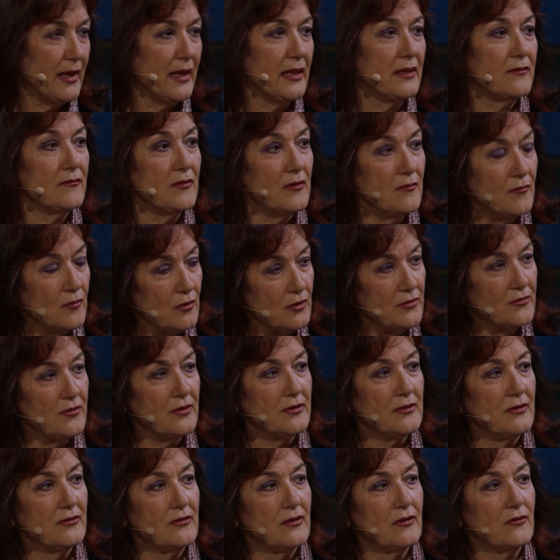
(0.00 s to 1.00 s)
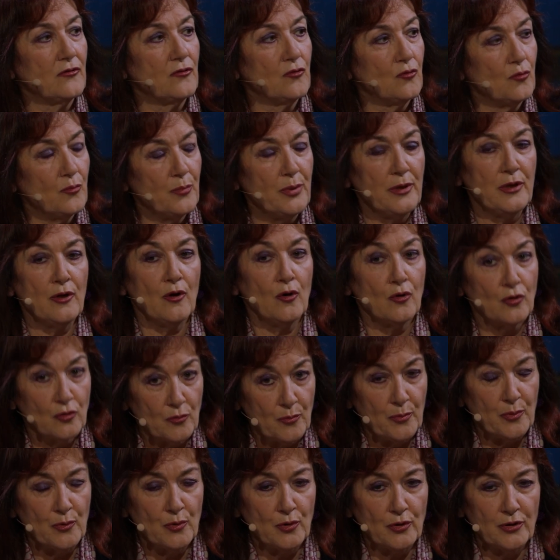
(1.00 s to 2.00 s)
We want citizens to be
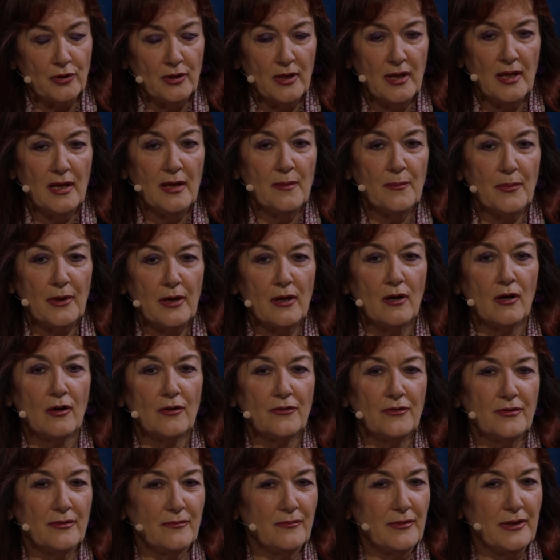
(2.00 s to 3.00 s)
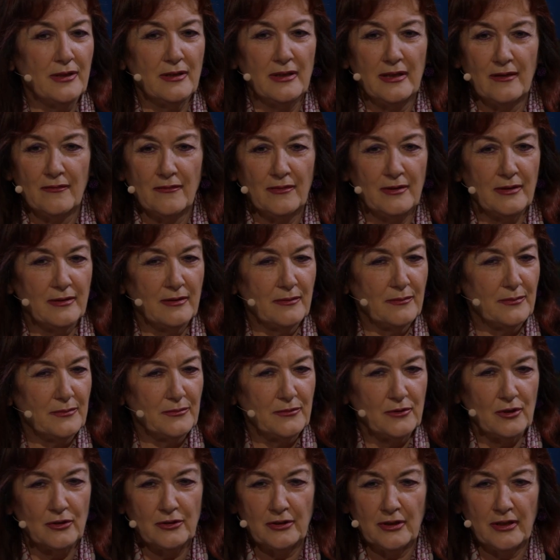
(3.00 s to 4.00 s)
on board because we live in
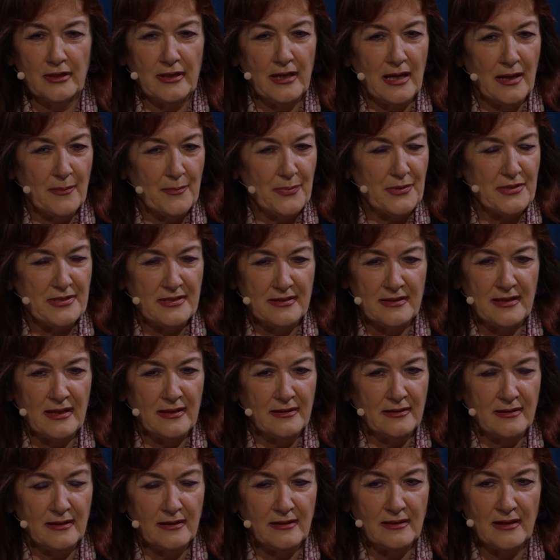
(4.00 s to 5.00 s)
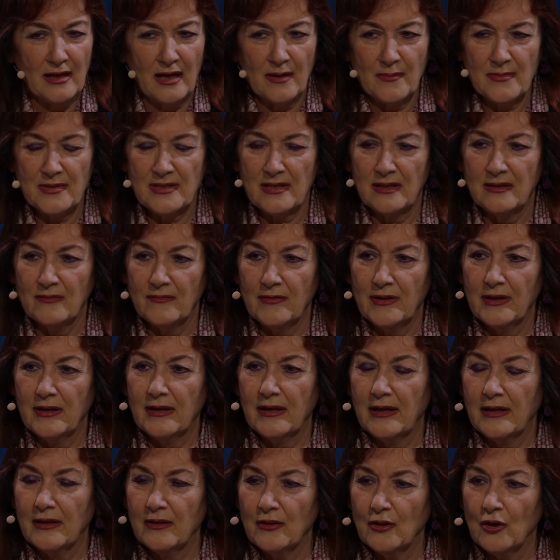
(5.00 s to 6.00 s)
totally unprecedented times, and we
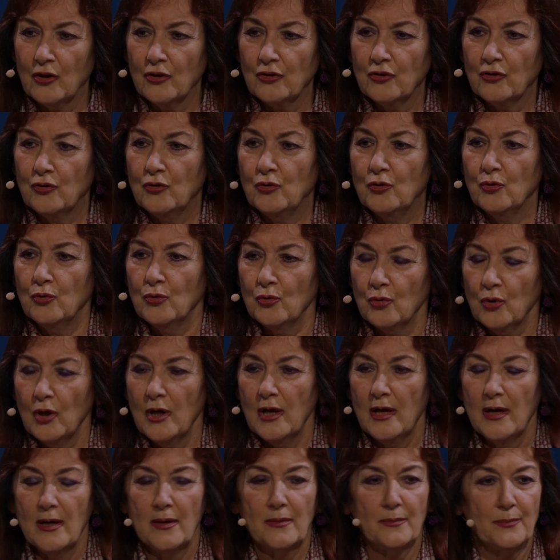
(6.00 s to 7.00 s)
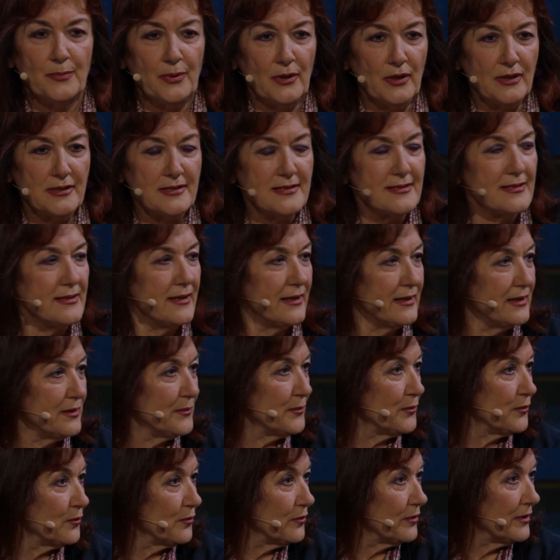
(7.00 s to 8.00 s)
cannot do policy
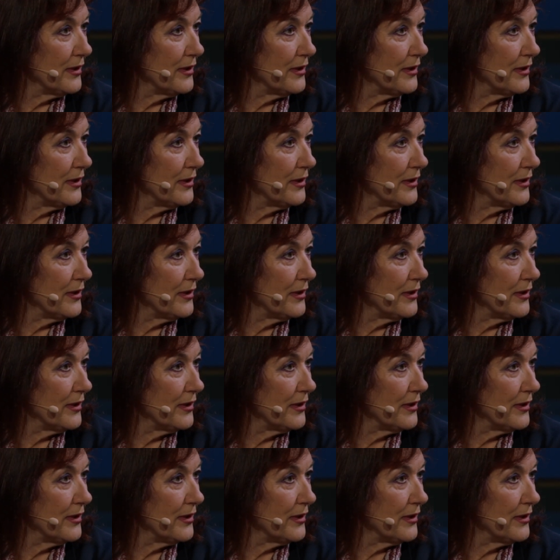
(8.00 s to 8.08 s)
anymore